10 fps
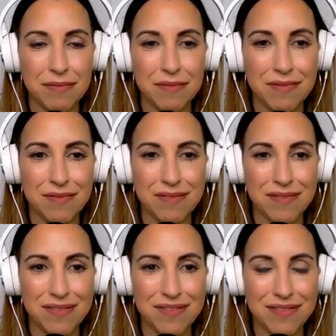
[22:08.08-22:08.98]

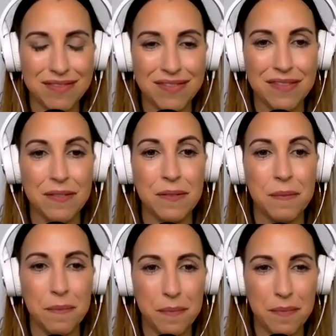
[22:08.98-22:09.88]

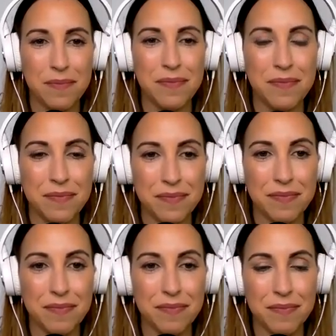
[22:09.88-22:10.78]

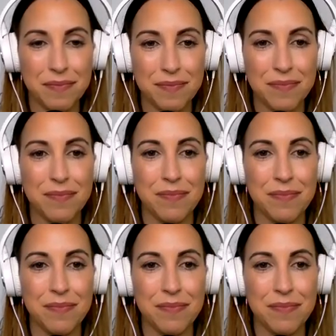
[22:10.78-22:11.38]
No words are spoken by the person on screen.